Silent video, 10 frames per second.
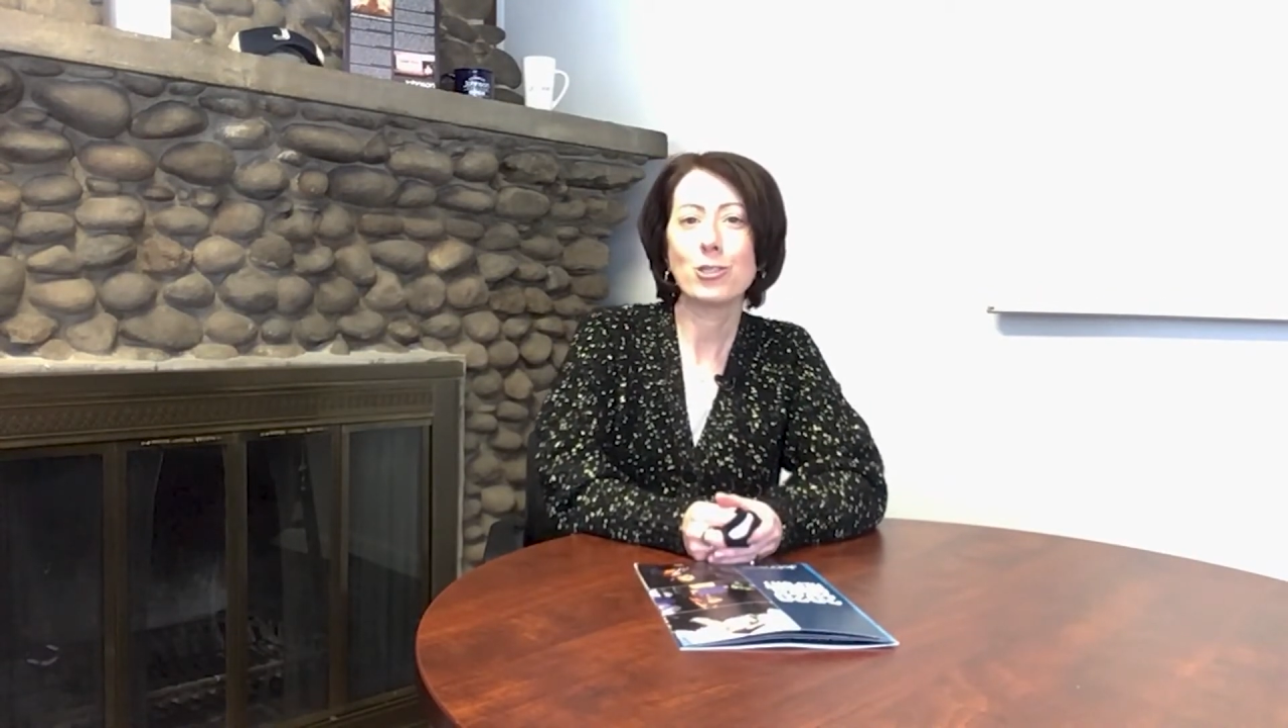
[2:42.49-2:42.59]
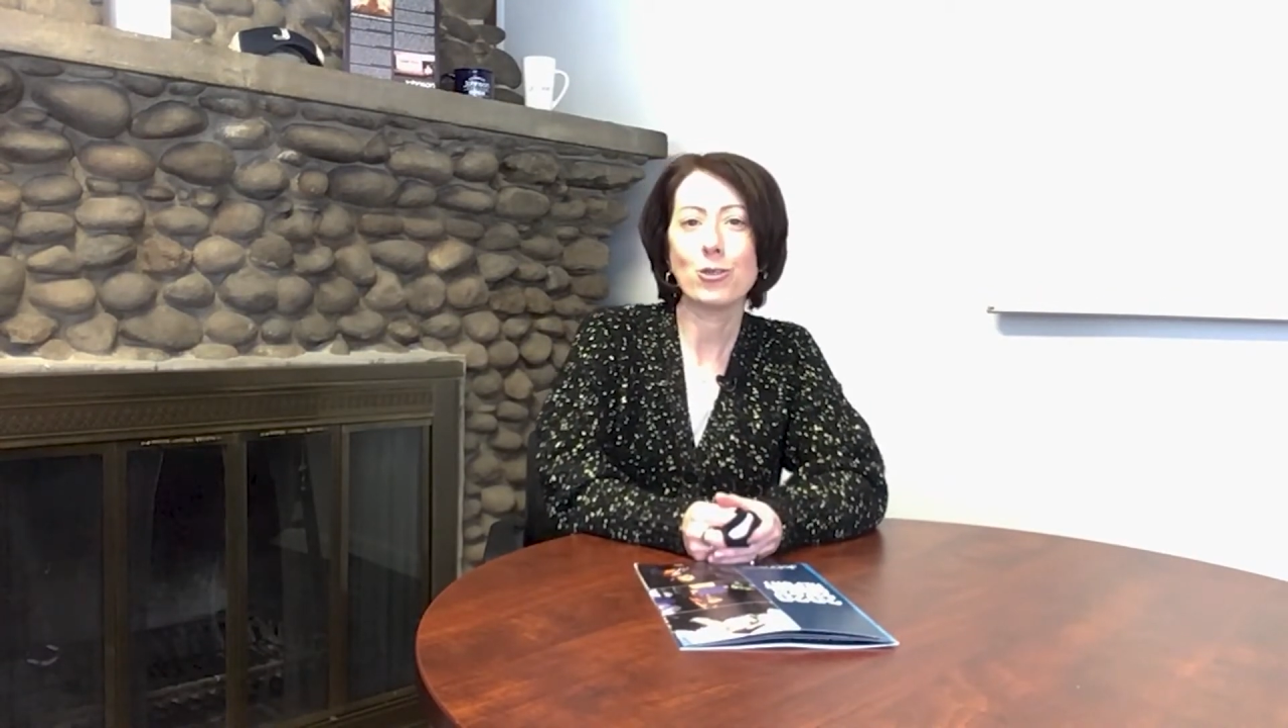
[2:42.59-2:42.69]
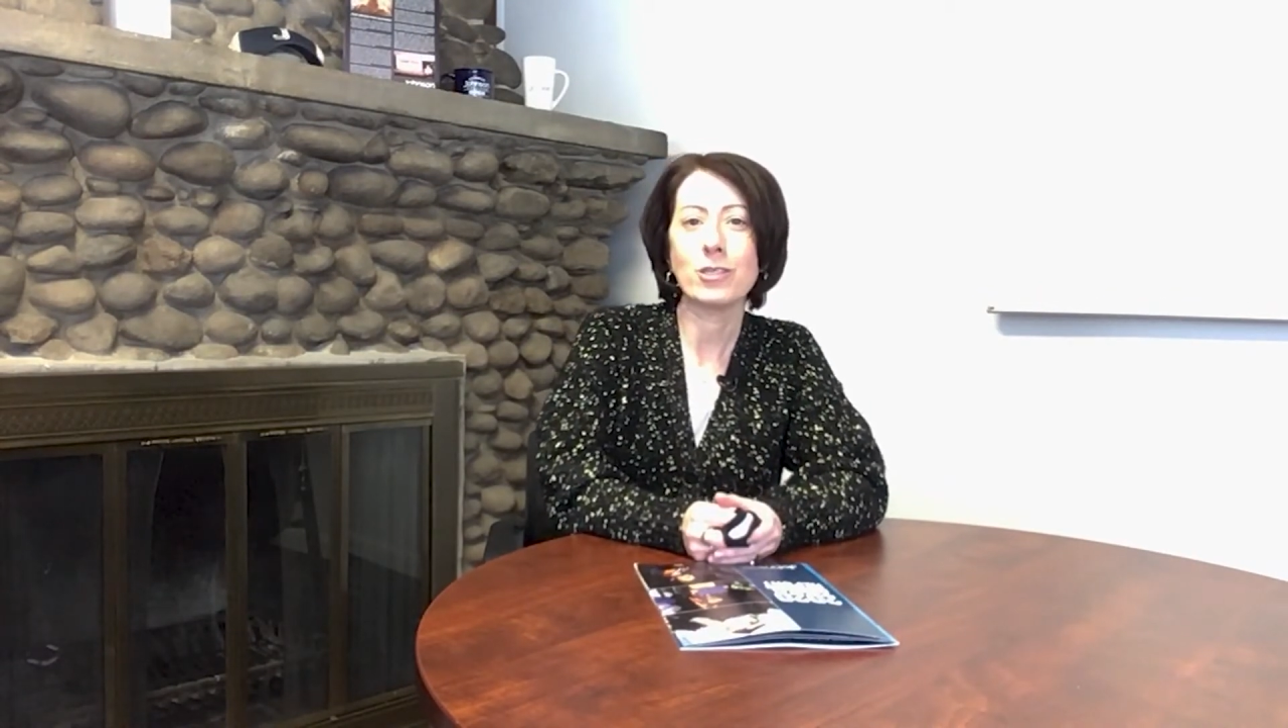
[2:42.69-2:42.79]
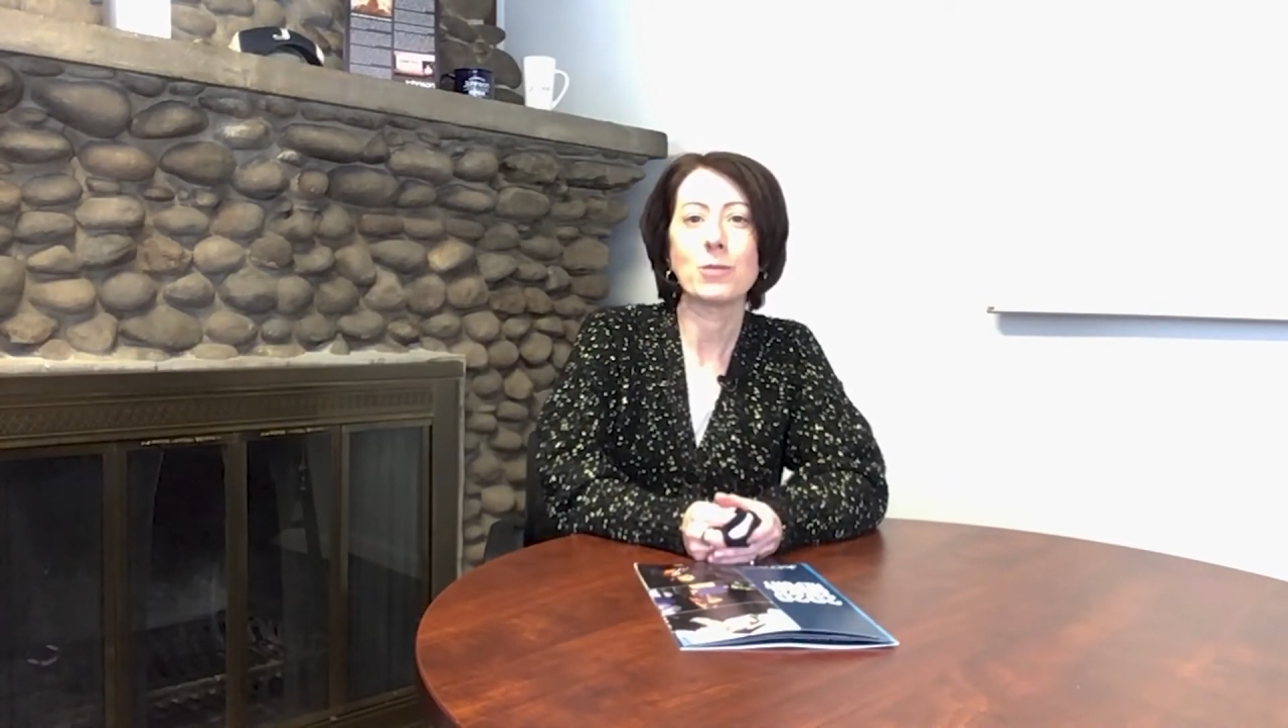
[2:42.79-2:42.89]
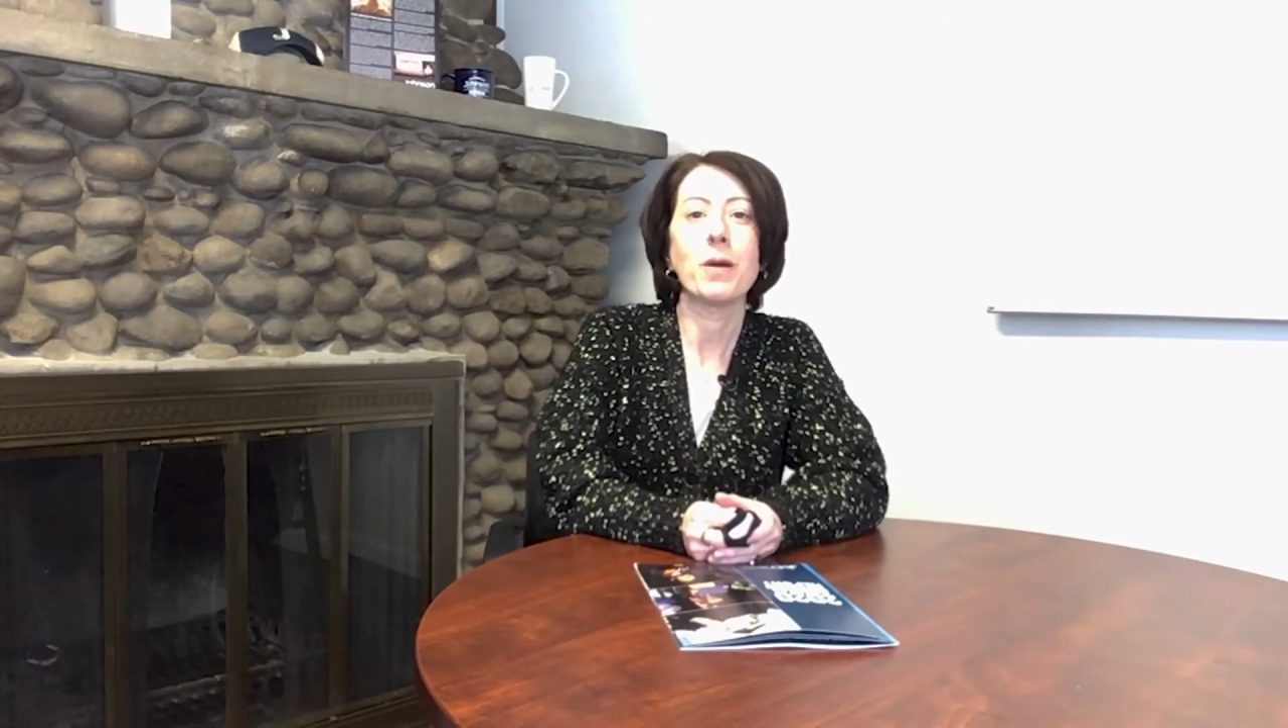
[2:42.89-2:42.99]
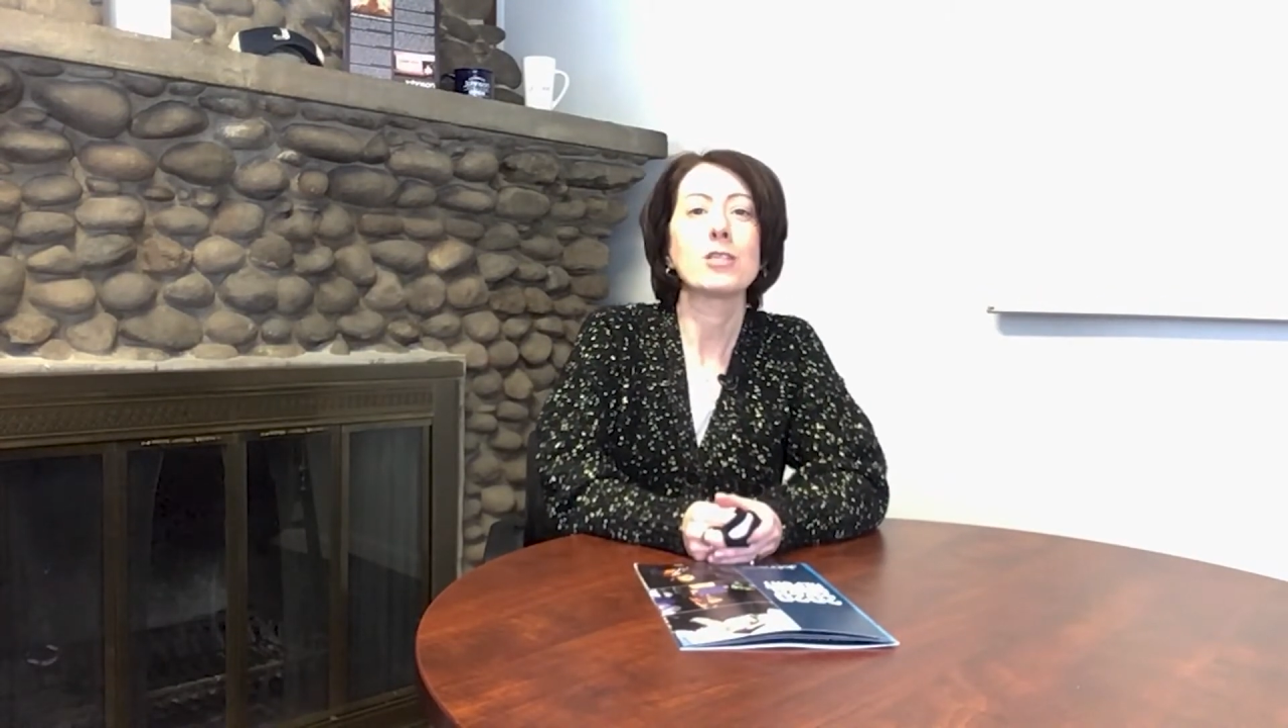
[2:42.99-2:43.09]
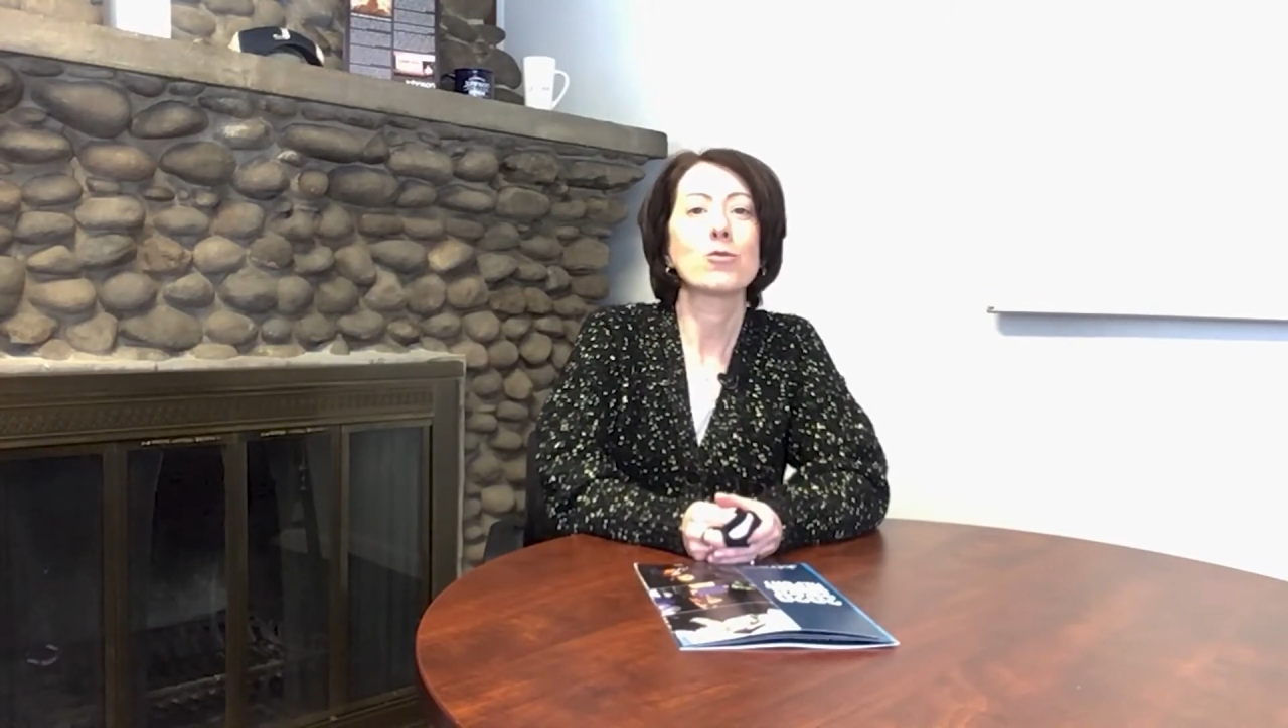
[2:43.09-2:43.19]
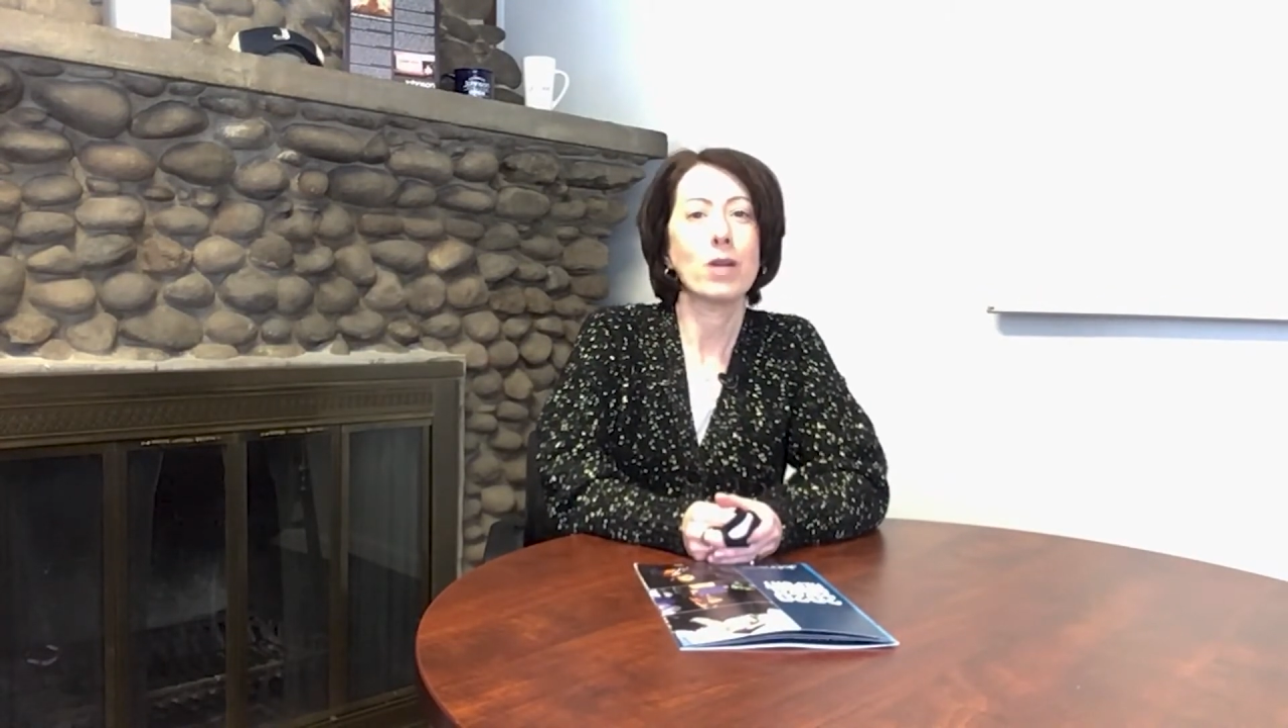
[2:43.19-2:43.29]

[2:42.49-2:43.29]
students must